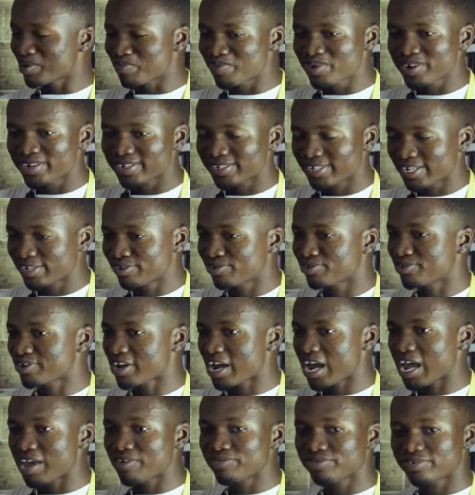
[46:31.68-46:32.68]
It brings us a
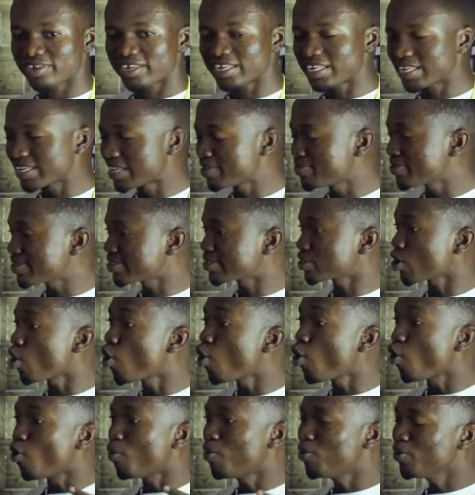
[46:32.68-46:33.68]
drive. It gives us
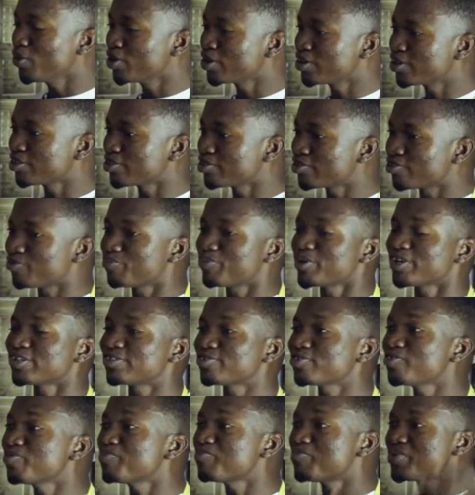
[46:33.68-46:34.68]
hope to
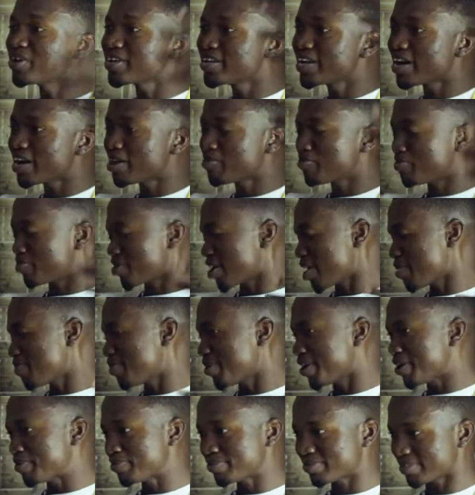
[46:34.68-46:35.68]
pursue bigger
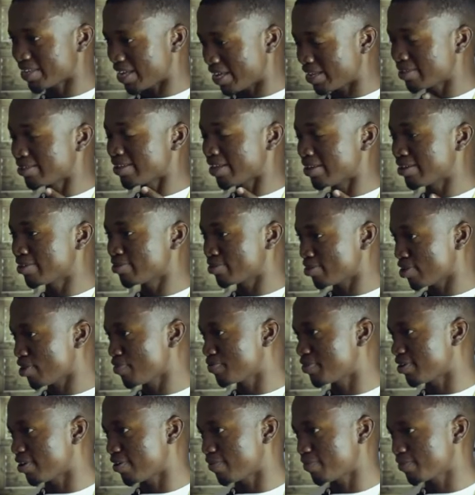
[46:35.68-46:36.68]
problems mm-hmm. and
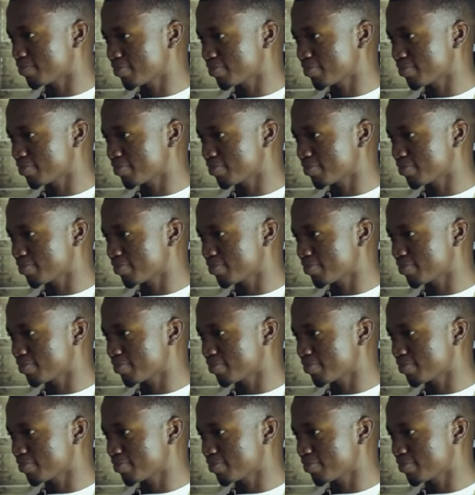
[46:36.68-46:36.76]
solve them.